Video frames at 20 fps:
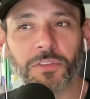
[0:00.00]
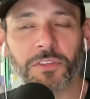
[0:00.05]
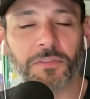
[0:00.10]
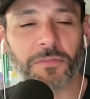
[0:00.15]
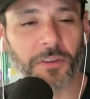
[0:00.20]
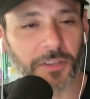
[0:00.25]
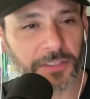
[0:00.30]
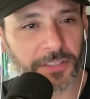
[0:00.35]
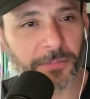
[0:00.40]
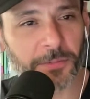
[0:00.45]
it's
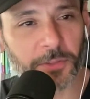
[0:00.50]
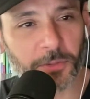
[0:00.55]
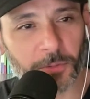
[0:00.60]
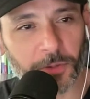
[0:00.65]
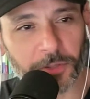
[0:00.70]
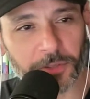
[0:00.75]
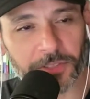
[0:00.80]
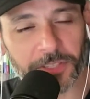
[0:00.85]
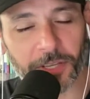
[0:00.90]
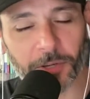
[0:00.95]
very similar to
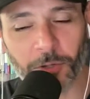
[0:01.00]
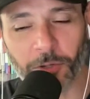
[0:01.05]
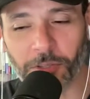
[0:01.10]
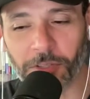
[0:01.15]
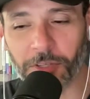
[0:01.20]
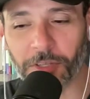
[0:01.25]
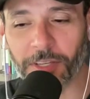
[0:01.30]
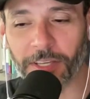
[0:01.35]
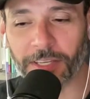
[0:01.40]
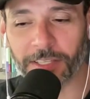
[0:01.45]
what you said
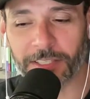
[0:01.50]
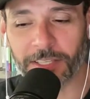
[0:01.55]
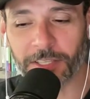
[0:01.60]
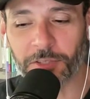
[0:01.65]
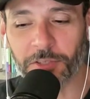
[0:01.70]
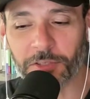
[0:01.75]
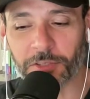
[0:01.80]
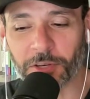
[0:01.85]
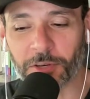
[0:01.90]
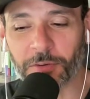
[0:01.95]
earlier. Like
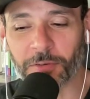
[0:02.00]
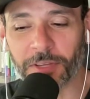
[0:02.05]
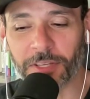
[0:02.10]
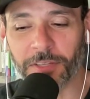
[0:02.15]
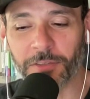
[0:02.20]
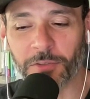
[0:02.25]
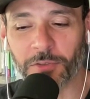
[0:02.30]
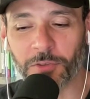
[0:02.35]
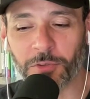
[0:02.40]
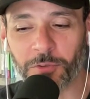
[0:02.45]
teachers are
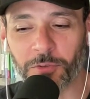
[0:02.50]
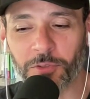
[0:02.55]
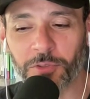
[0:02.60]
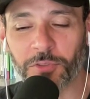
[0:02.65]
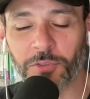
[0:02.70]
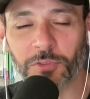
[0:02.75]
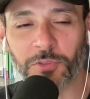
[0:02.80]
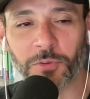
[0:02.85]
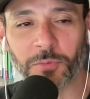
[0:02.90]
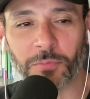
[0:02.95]
creating
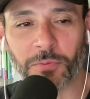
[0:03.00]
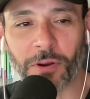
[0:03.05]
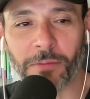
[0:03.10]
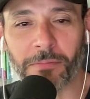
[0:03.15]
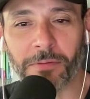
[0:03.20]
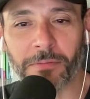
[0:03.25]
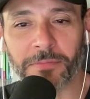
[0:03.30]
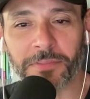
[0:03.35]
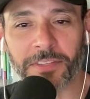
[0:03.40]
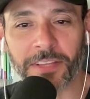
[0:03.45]
solutions to
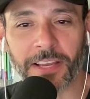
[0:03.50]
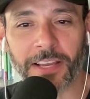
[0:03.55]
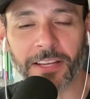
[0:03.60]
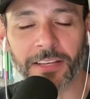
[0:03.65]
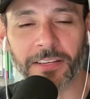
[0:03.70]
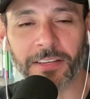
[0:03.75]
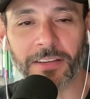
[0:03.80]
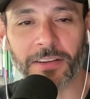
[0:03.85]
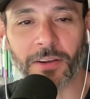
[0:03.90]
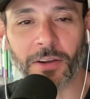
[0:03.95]
problems that
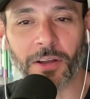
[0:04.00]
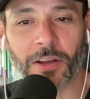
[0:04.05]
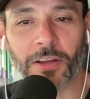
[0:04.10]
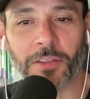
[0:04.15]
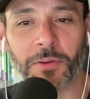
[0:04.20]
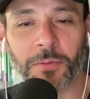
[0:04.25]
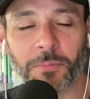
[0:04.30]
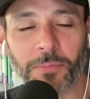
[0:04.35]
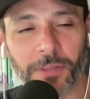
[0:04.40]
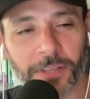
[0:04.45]

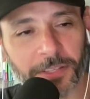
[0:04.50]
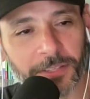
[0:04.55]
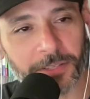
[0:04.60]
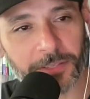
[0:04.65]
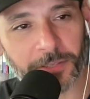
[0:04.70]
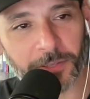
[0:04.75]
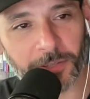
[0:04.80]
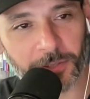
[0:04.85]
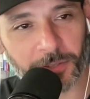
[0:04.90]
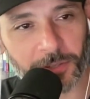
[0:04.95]
other
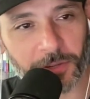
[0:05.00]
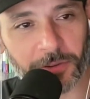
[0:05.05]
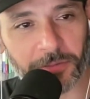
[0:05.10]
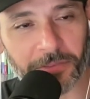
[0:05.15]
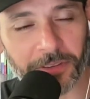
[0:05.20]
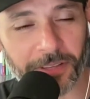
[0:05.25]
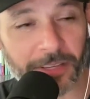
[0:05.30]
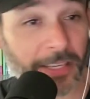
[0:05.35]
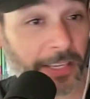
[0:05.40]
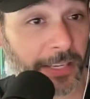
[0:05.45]
places are
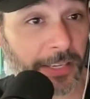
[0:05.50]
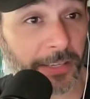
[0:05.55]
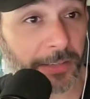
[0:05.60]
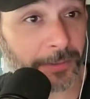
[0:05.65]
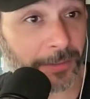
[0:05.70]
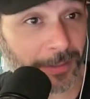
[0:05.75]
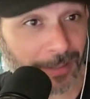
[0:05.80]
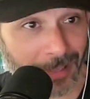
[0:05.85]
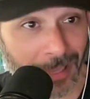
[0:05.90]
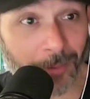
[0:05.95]
solving, like
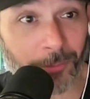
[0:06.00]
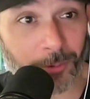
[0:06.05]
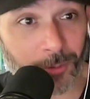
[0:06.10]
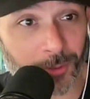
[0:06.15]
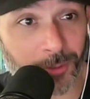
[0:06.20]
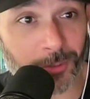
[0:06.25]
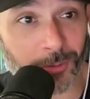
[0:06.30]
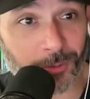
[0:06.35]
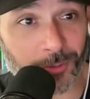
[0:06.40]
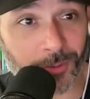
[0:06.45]
language
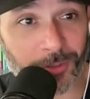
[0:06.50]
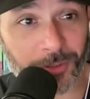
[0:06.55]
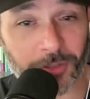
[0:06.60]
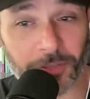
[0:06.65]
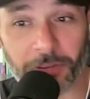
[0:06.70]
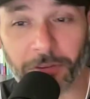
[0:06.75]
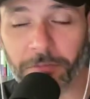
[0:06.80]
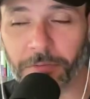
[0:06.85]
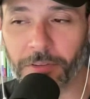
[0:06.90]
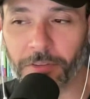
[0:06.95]
schools are
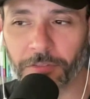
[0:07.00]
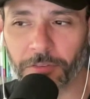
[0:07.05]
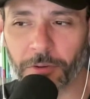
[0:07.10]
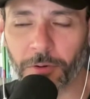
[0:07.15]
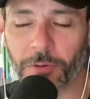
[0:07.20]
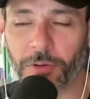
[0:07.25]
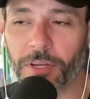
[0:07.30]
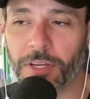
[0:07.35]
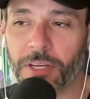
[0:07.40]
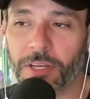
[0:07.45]
solving.
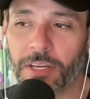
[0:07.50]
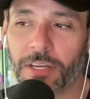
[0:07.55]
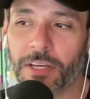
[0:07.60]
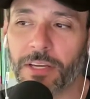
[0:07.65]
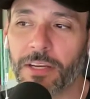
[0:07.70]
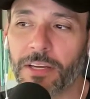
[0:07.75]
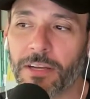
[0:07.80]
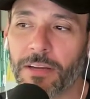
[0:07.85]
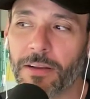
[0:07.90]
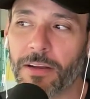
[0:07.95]
So
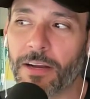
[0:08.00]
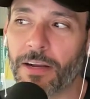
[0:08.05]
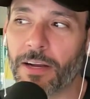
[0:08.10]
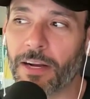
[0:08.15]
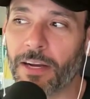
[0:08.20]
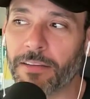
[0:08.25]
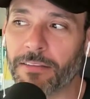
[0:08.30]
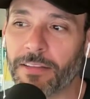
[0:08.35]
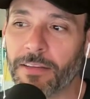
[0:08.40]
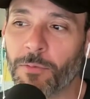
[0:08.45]

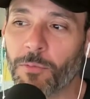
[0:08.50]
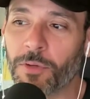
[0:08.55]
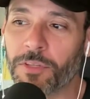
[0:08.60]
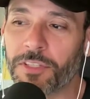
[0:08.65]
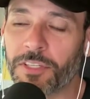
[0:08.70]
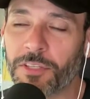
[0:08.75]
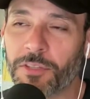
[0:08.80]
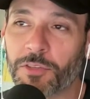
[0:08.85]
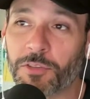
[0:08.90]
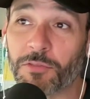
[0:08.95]
I think what
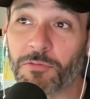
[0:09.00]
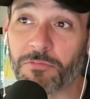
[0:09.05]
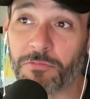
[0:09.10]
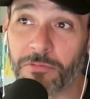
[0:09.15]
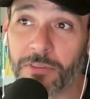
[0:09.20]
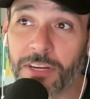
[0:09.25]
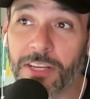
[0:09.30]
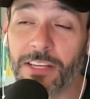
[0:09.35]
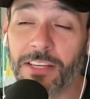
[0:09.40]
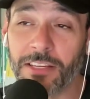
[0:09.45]
teachers
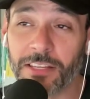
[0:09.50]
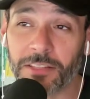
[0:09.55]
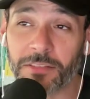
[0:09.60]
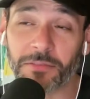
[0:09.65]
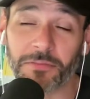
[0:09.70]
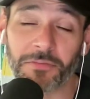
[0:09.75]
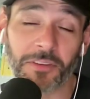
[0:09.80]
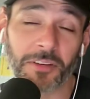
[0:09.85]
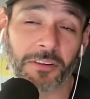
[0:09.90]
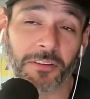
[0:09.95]
really need
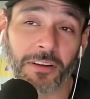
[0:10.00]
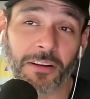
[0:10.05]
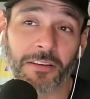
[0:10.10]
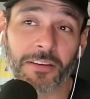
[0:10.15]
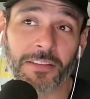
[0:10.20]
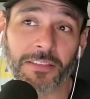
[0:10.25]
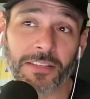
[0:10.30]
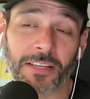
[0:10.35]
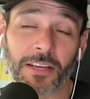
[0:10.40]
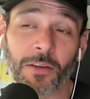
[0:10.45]
to figure out
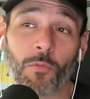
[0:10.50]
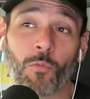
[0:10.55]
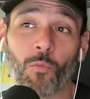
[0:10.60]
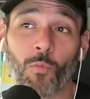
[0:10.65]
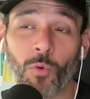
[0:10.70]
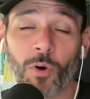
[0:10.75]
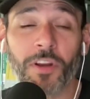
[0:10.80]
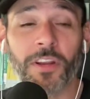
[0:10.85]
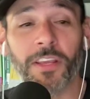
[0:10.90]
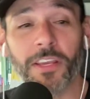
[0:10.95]
is like,
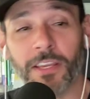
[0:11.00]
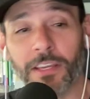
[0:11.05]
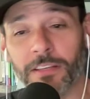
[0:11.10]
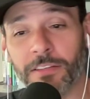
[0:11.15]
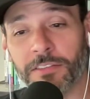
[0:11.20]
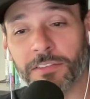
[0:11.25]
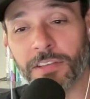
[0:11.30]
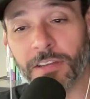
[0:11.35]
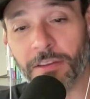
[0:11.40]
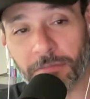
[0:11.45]
what
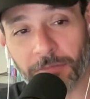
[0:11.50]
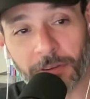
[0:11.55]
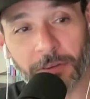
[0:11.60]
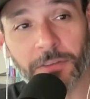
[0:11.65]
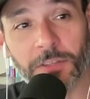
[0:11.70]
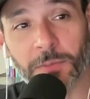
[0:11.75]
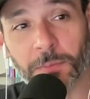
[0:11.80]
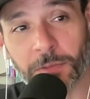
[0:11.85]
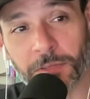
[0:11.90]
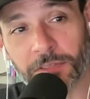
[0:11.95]
is a
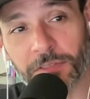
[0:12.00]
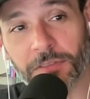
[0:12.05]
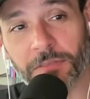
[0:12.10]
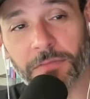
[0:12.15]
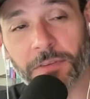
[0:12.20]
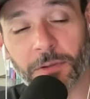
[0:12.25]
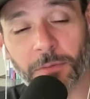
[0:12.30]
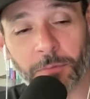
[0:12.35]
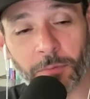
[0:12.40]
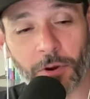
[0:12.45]
very
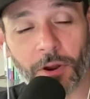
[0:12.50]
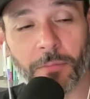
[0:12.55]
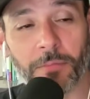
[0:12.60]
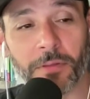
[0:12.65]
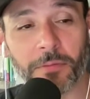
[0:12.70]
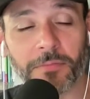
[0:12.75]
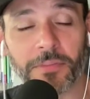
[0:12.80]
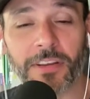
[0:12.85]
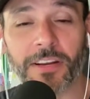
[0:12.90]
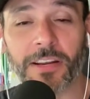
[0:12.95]
specific
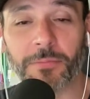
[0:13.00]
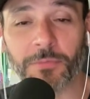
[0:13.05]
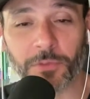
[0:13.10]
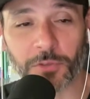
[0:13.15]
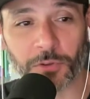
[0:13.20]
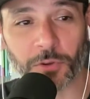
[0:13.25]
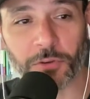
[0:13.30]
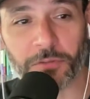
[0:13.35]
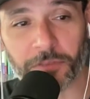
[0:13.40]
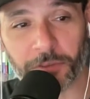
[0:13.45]
problem that I'm
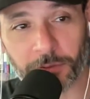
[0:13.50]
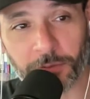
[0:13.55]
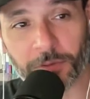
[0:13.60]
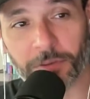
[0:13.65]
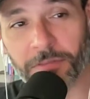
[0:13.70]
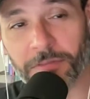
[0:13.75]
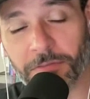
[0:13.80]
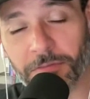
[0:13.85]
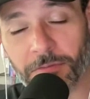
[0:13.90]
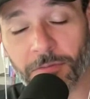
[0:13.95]
solving
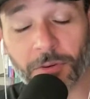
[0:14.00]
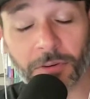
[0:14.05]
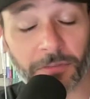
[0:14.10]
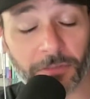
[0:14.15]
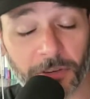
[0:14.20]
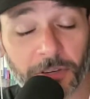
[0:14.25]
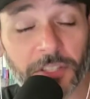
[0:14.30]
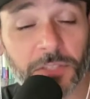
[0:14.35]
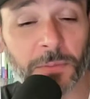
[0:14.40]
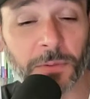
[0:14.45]
for a
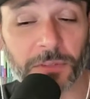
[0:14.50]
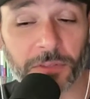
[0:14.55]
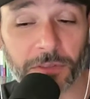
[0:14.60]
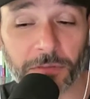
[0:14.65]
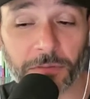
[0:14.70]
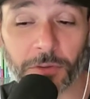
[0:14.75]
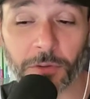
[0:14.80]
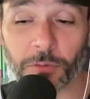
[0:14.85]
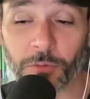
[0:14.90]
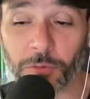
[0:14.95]
very
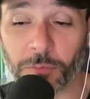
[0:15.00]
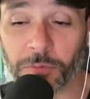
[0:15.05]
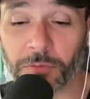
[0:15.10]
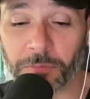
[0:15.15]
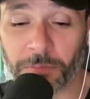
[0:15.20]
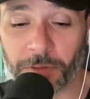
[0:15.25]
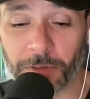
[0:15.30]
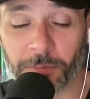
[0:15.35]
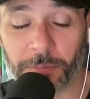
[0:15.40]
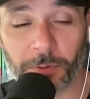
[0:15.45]
specific group
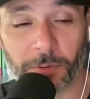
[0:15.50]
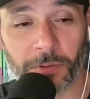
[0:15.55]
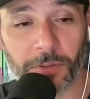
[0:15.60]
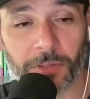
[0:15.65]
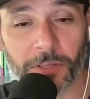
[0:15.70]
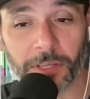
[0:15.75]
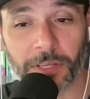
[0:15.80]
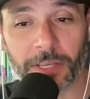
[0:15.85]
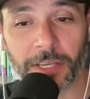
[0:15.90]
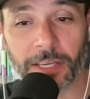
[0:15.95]
of people,
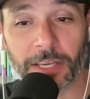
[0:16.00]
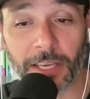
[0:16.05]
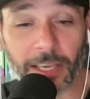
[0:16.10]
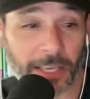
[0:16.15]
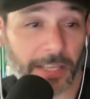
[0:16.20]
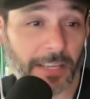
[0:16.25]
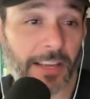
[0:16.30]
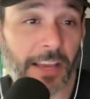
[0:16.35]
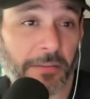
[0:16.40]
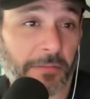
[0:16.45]

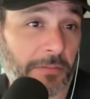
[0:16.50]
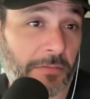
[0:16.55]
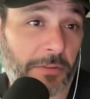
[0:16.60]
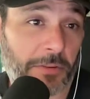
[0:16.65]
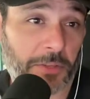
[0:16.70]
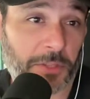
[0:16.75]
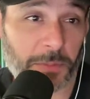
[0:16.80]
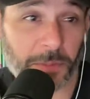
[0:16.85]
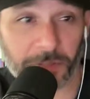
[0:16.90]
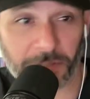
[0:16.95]
and I have a
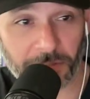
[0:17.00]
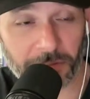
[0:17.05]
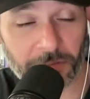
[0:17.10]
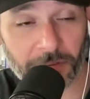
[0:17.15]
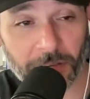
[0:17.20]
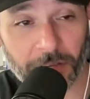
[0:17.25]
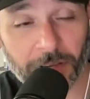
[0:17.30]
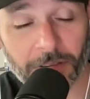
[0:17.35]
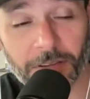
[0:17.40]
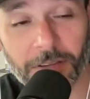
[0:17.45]
very
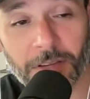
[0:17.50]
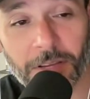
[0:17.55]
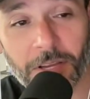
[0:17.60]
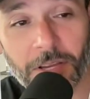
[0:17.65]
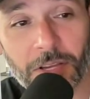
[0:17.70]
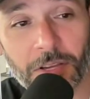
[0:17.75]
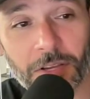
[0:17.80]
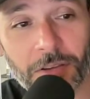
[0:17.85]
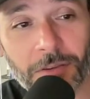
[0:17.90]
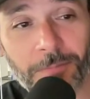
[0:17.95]
specific
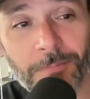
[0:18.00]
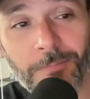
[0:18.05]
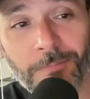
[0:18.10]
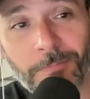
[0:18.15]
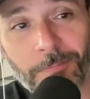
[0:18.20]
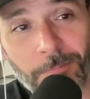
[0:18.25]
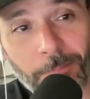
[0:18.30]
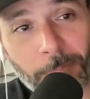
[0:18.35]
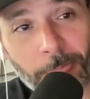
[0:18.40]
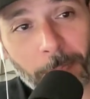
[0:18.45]

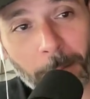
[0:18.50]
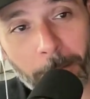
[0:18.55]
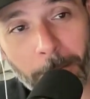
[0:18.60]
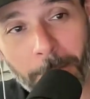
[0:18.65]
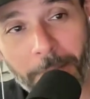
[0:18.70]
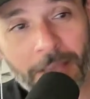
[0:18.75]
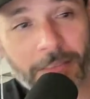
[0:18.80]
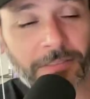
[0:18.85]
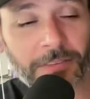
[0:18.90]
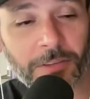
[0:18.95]

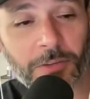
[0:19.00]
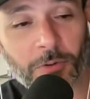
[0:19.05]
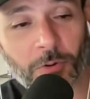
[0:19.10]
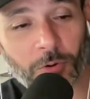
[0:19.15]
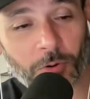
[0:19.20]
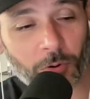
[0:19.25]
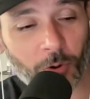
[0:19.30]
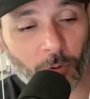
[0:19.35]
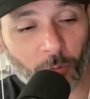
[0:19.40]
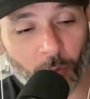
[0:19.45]
method
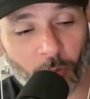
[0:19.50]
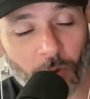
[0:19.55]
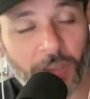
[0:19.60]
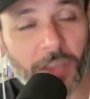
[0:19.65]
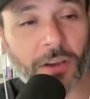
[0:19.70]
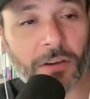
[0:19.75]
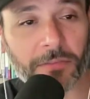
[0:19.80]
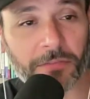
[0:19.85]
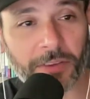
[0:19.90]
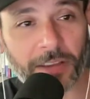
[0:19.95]
or
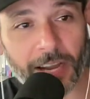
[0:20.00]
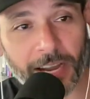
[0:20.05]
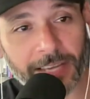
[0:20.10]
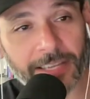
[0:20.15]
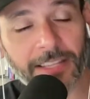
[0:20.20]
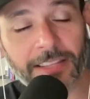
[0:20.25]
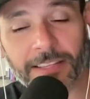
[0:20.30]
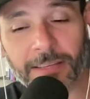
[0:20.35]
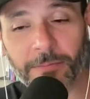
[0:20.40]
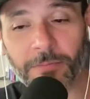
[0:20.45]
way of
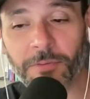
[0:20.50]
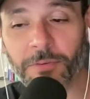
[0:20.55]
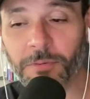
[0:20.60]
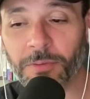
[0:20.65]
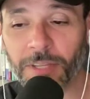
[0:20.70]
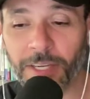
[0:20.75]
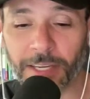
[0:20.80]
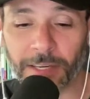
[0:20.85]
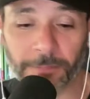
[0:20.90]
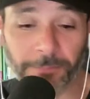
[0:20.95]
guiding them through
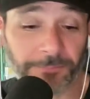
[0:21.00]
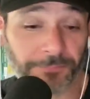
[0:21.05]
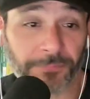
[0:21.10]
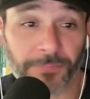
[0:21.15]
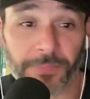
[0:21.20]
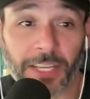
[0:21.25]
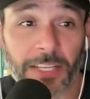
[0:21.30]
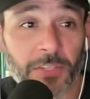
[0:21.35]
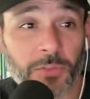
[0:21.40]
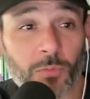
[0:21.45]
that.
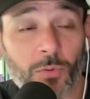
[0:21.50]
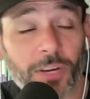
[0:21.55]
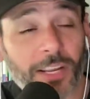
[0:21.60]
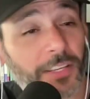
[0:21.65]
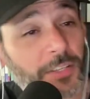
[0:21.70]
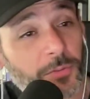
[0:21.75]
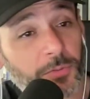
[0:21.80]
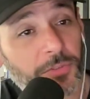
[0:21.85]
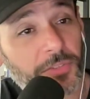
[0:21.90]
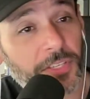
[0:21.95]
That's what I don't